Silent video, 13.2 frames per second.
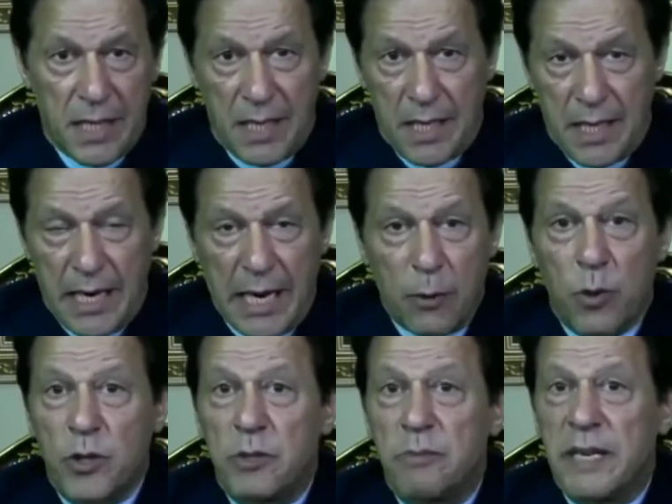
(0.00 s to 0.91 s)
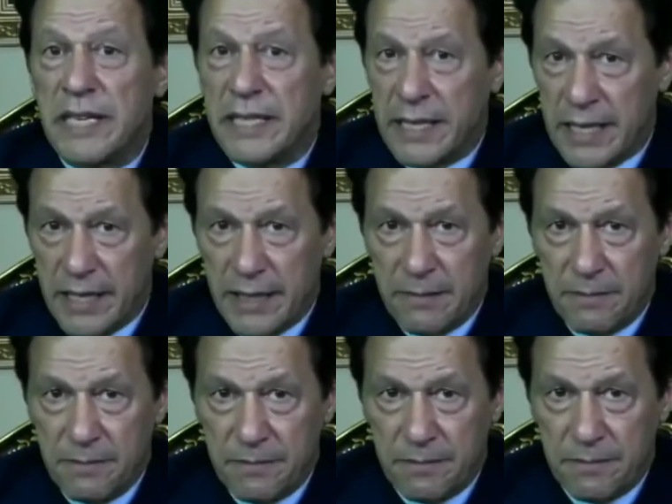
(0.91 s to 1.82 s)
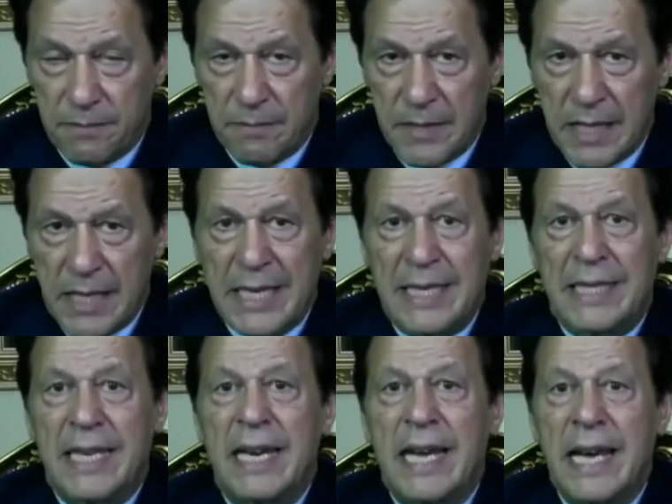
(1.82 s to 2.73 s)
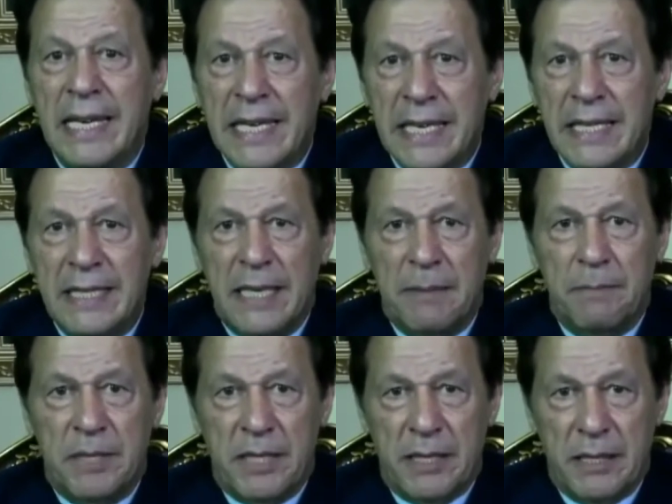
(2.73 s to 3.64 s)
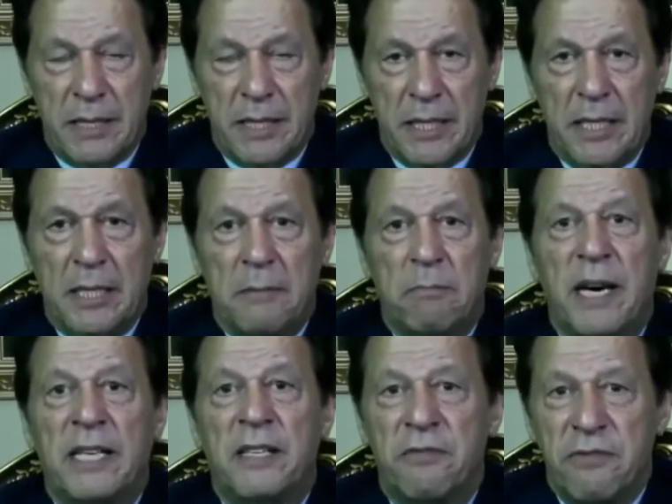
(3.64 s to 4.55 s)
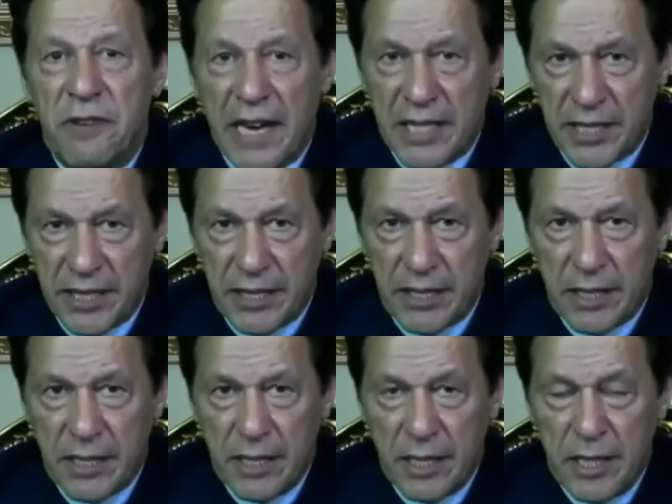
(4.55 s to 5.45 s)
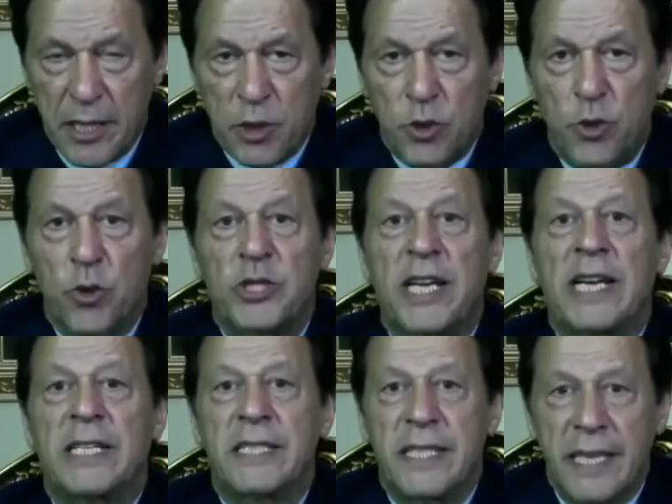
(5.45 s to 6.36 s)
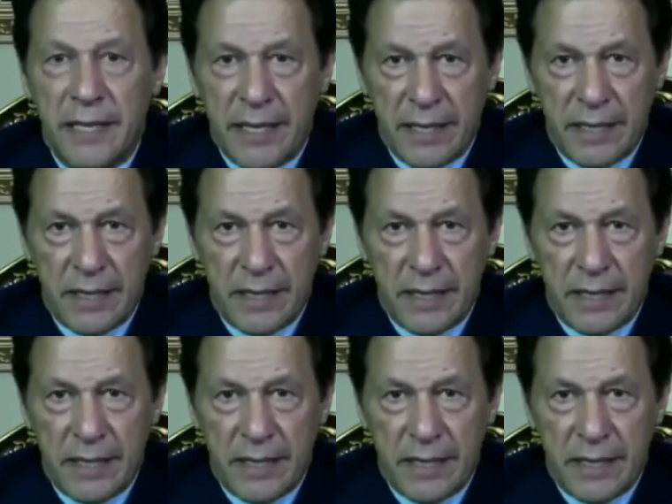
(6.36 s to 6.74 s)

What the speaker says: I want to make it clear that any attempt by the fascist totalitarian,